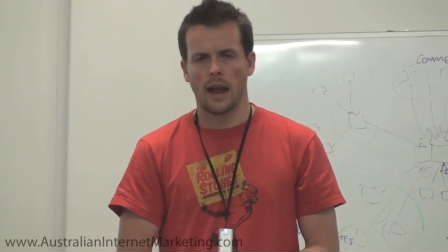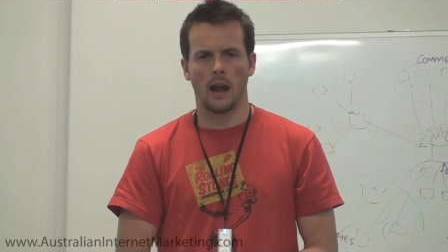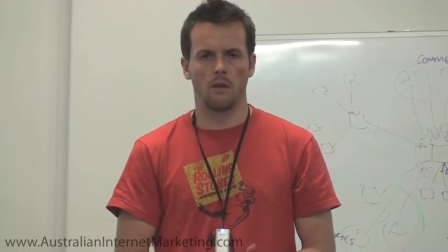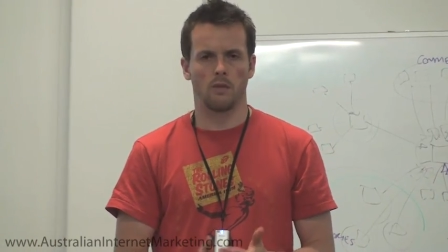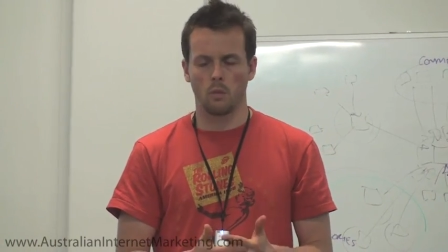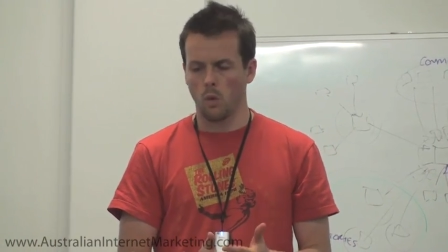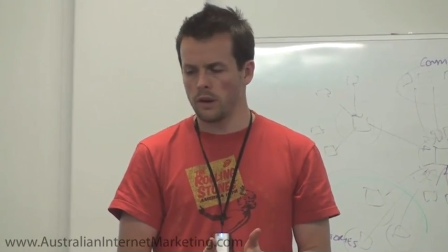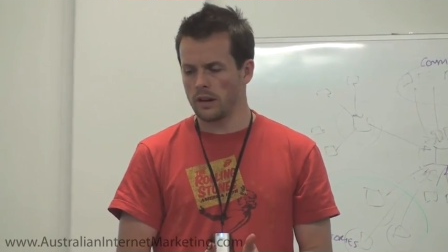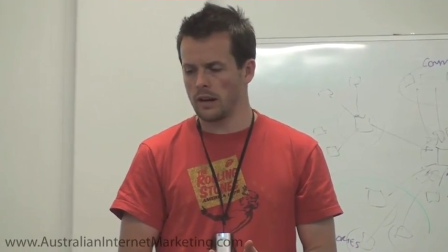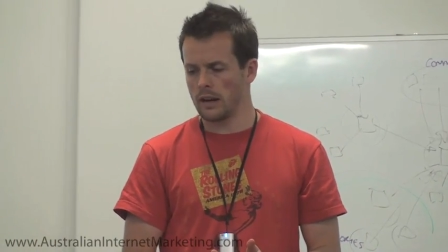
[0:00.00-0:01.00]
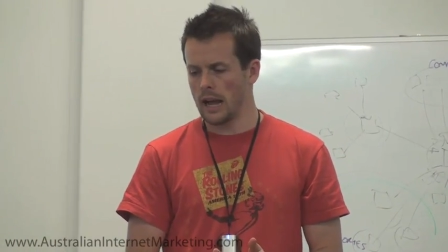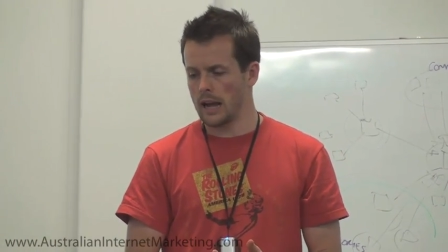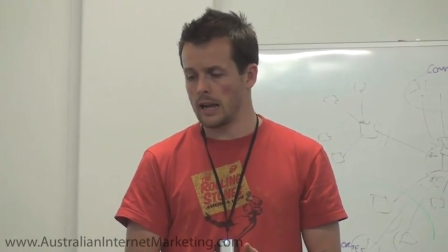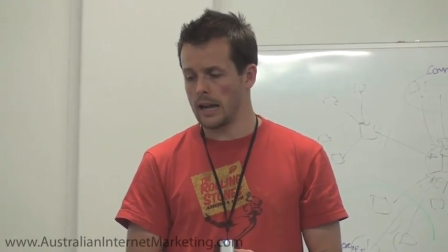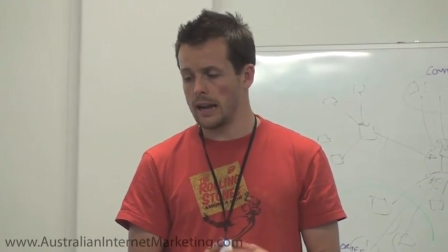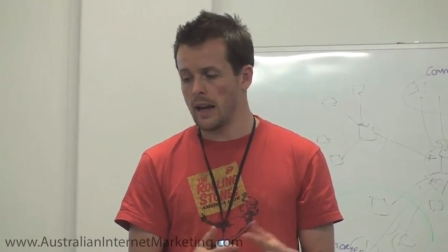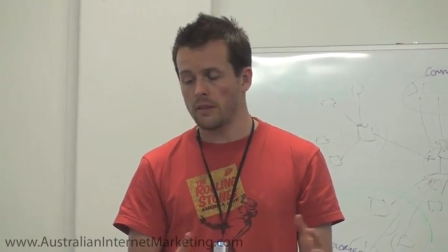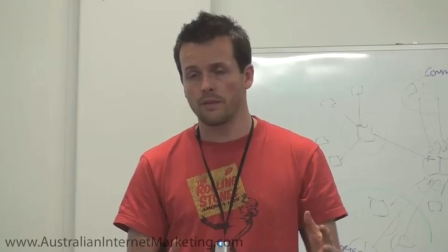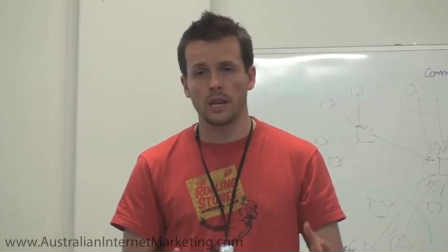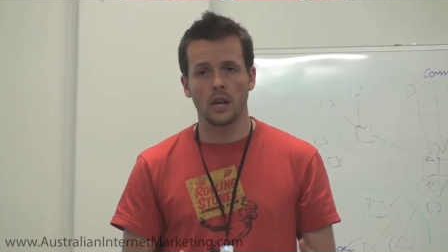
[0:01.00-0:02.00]
and if you want uh,
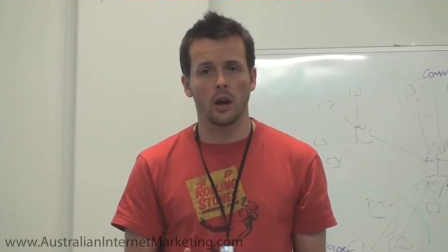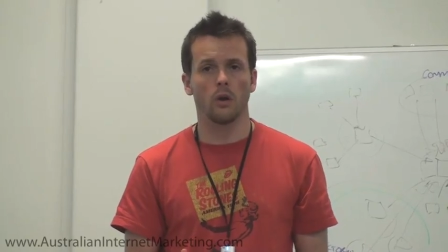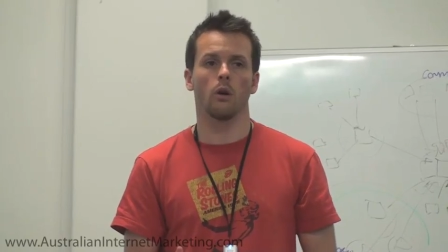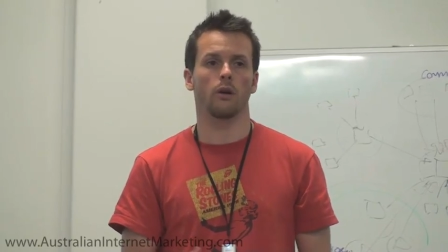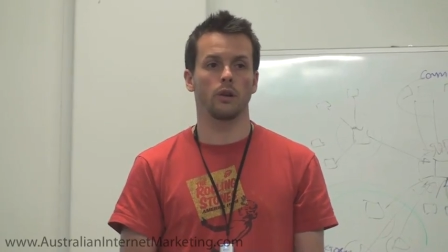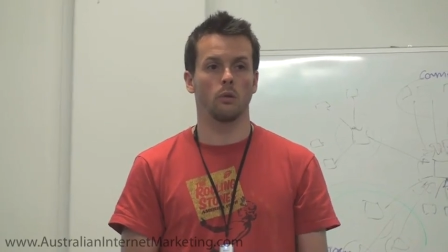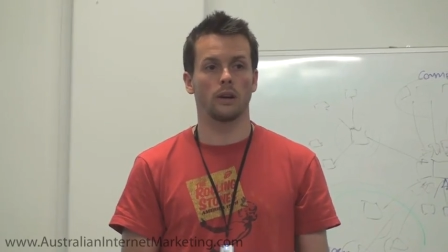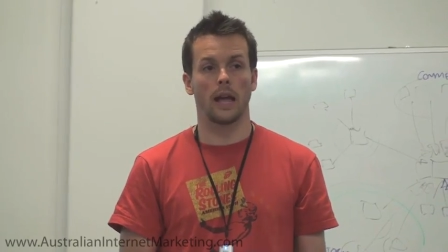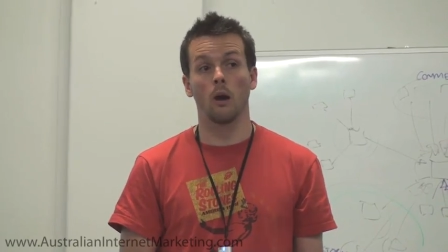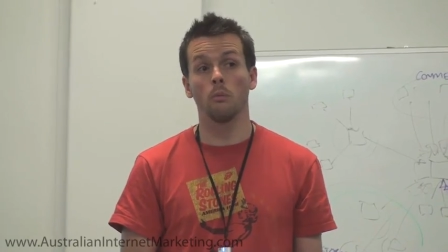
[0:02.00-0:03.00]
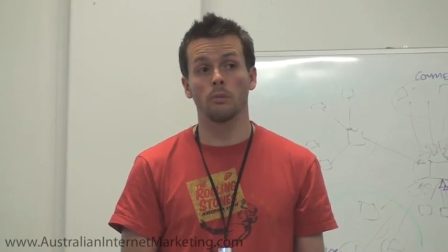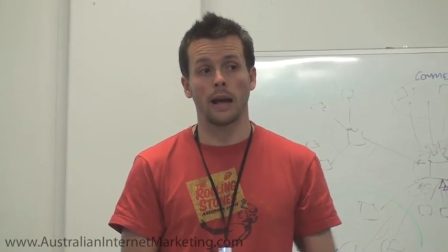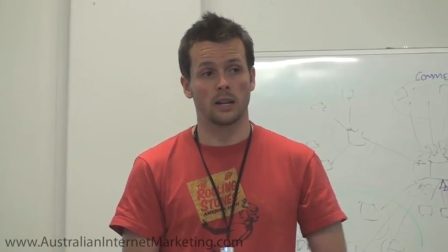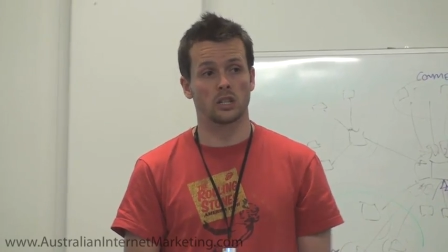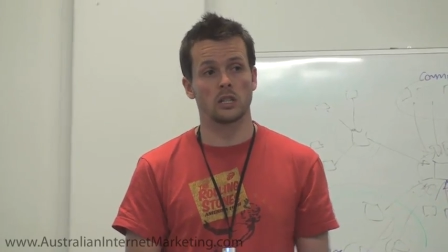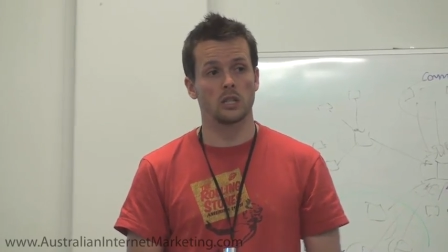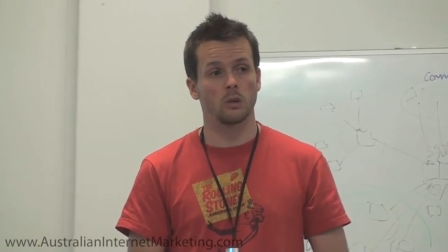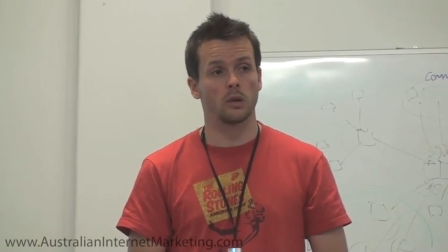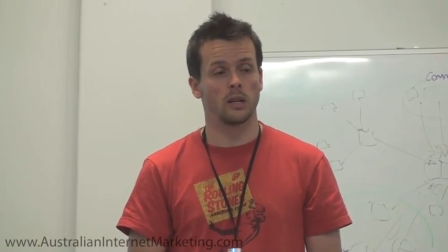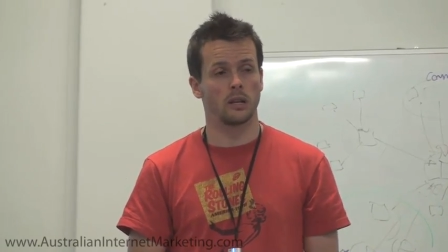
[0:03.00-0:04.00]
another video or if you want help actually
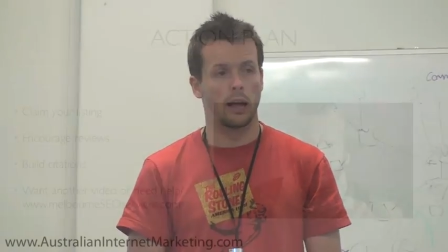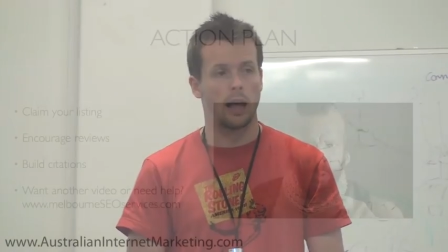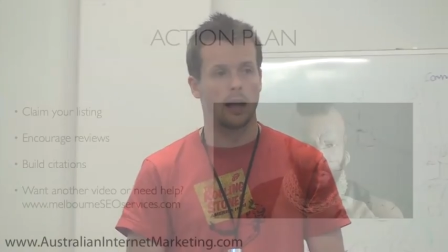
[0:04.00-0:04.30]
doing it,